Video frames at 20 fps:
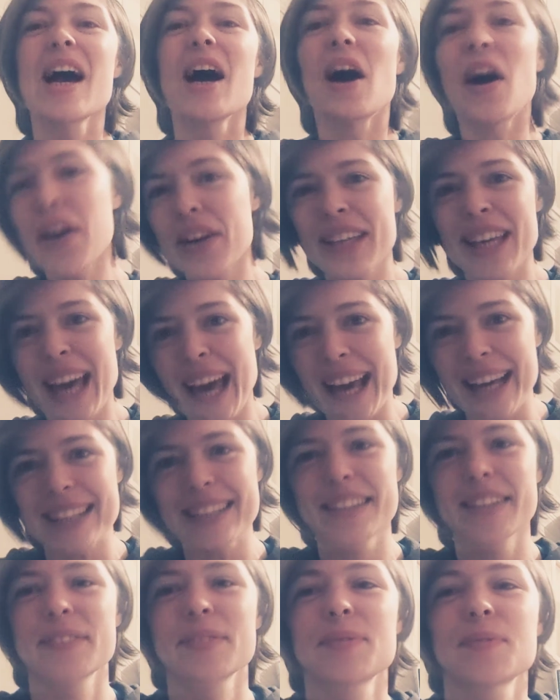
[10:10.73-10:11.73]
Okay,
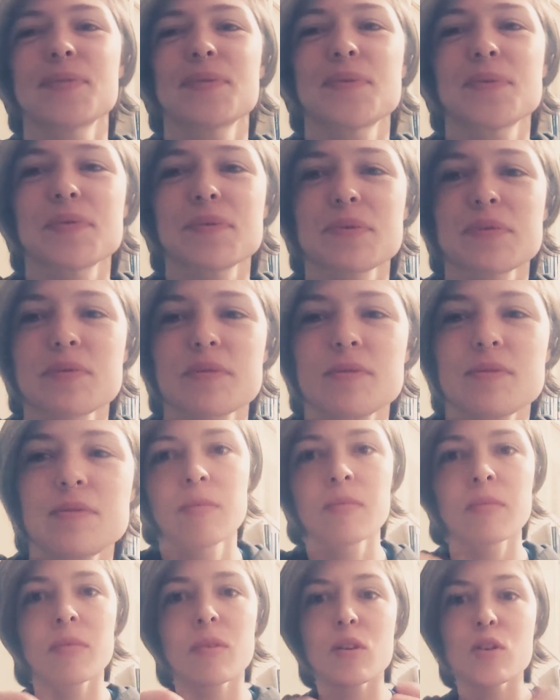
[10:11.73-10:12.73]

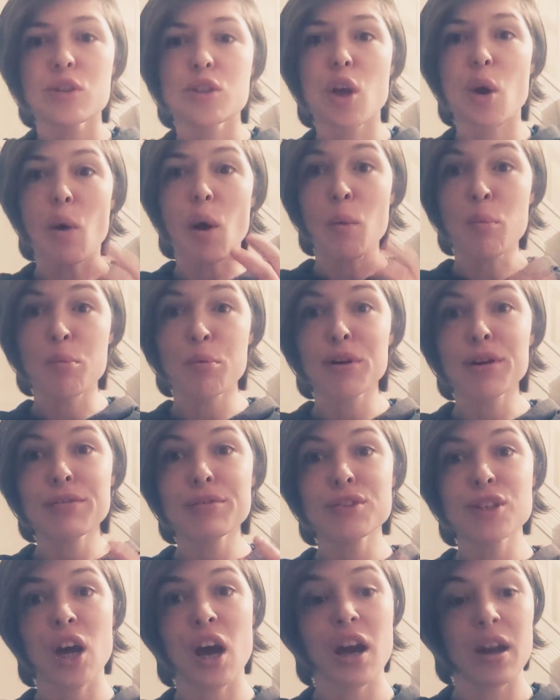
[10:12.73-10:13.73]
so a brief
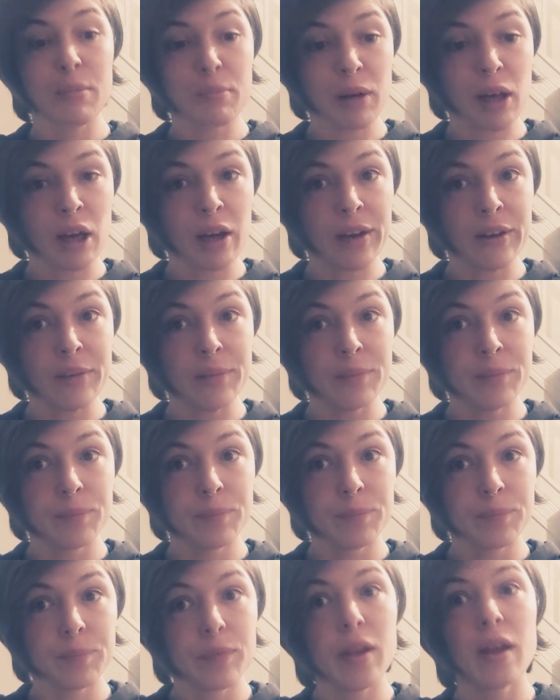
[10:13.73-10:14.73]
timeline
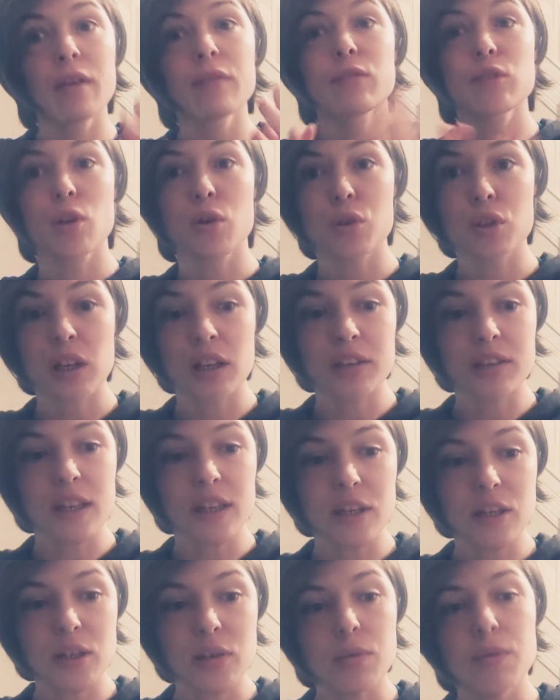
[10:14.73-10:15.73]
of
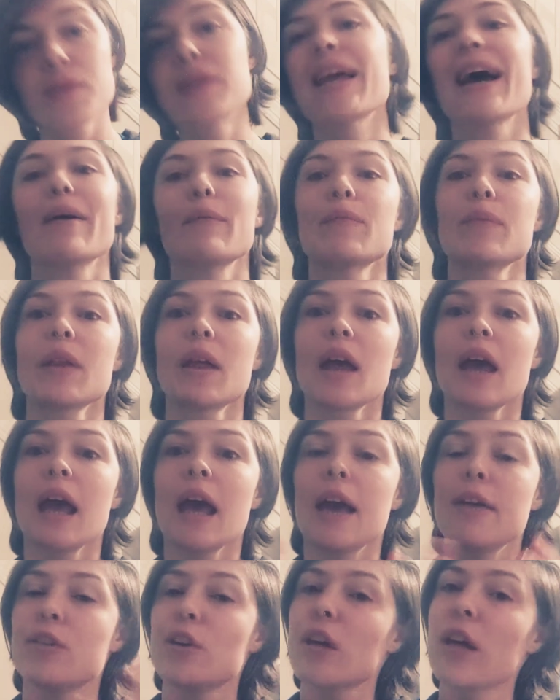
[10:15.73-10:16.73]
socialization. Now,
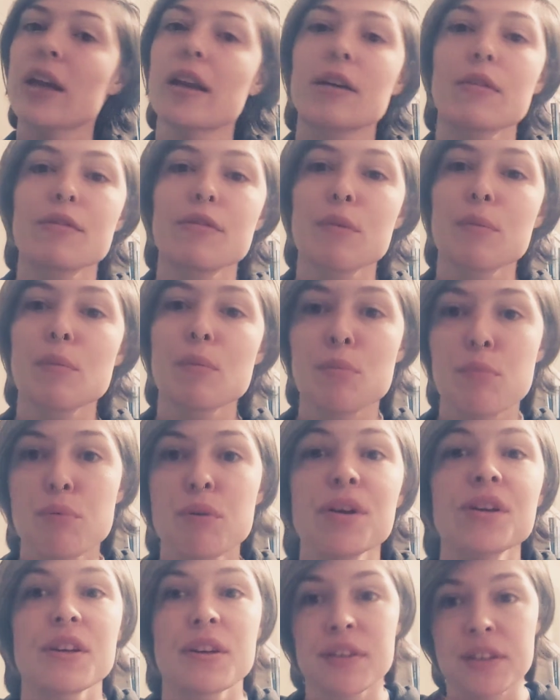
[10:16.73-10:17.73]
if you're getting from a
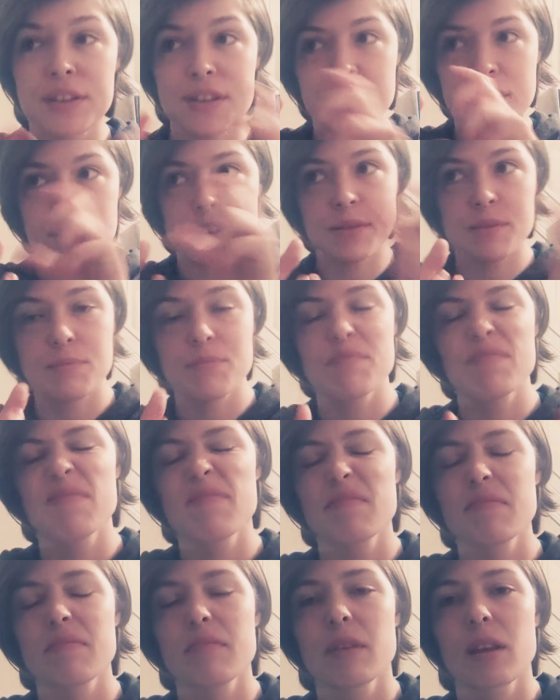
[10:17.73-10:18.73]
breeder, this is
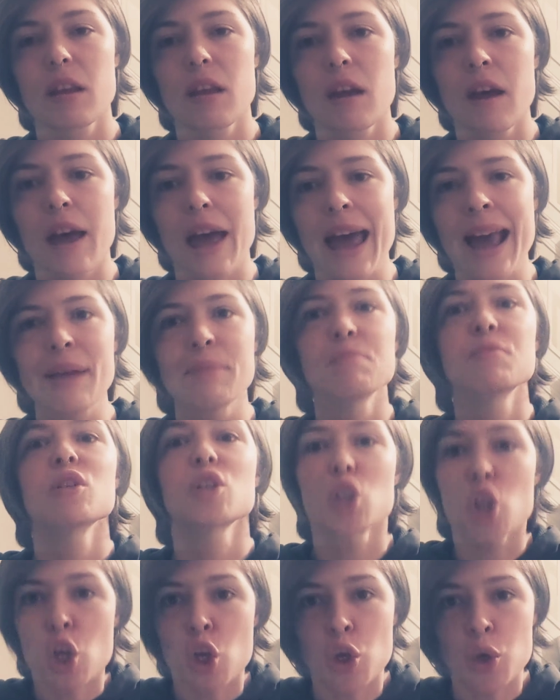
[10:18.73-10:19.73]
aimed
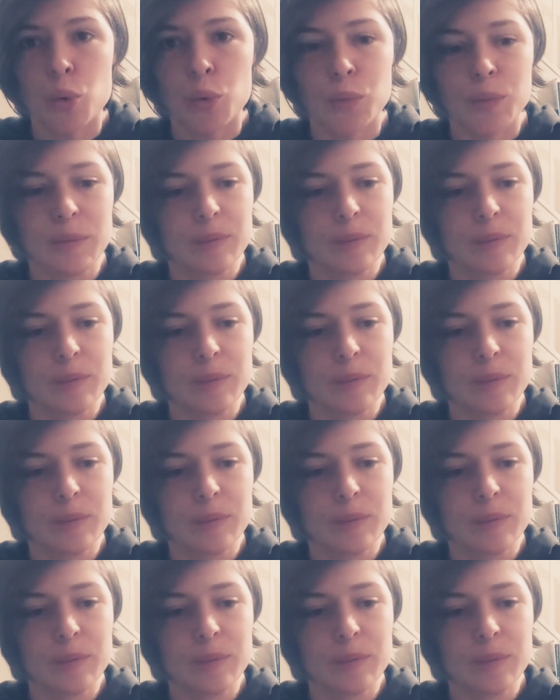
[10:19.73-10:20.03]
at you.